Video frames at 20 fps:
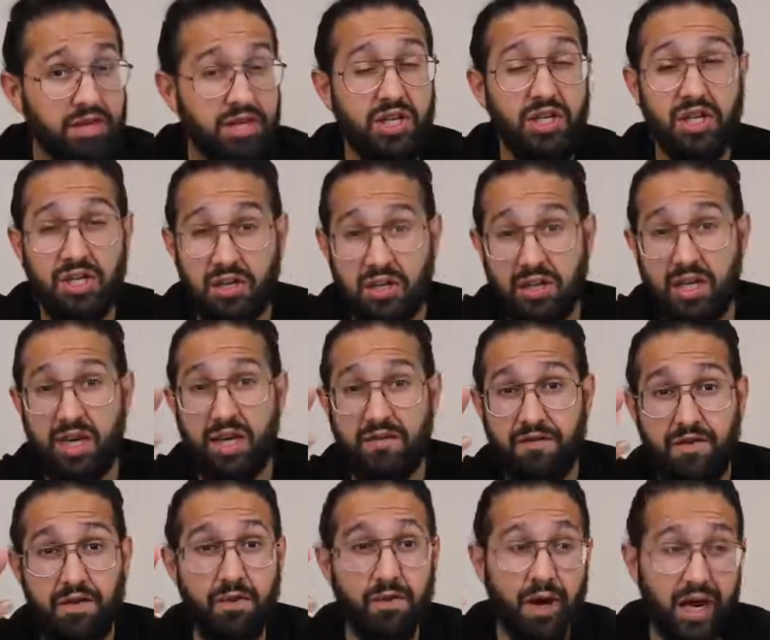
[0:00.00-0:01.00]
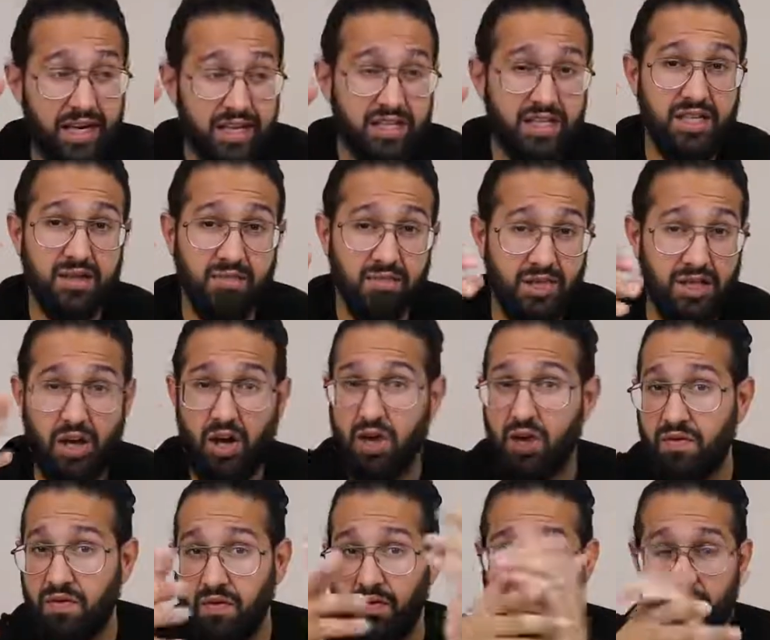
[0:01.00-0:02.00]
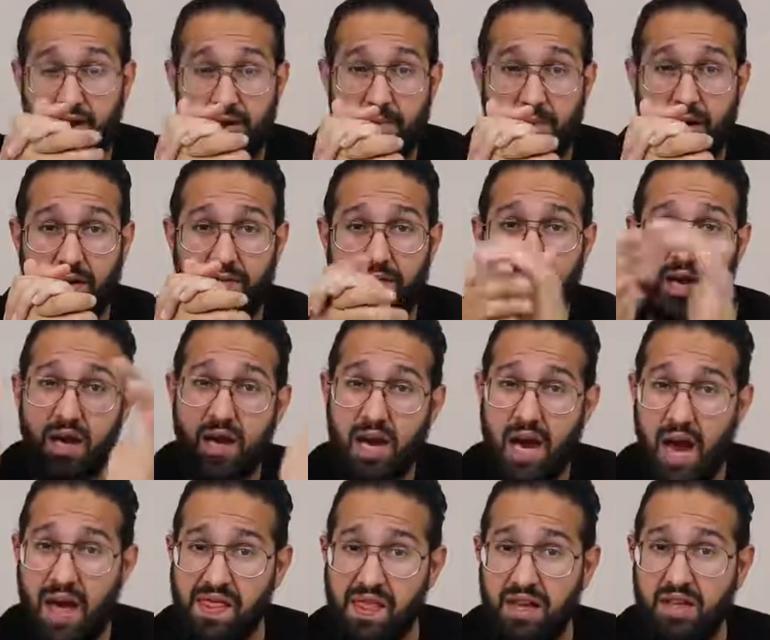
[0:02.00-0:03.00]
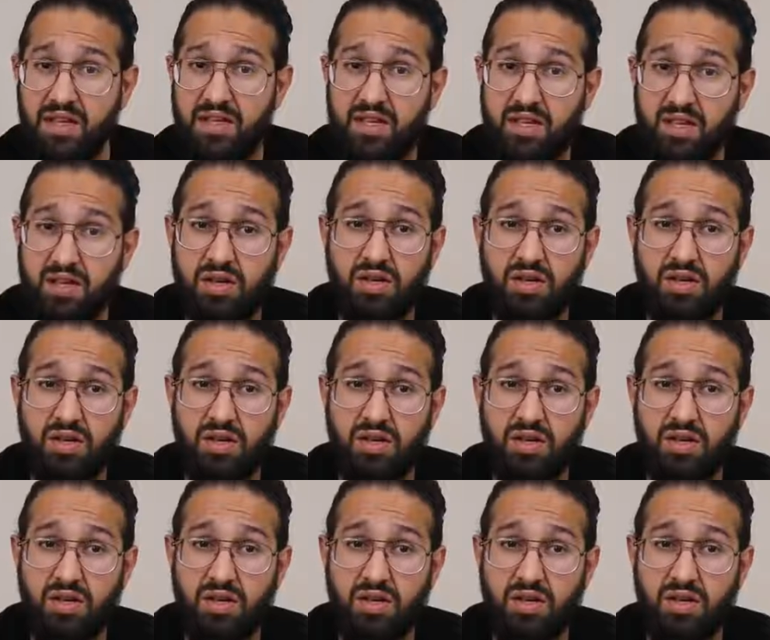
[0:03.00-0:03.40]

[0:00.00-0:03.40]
So you can send a few items, for a month, and then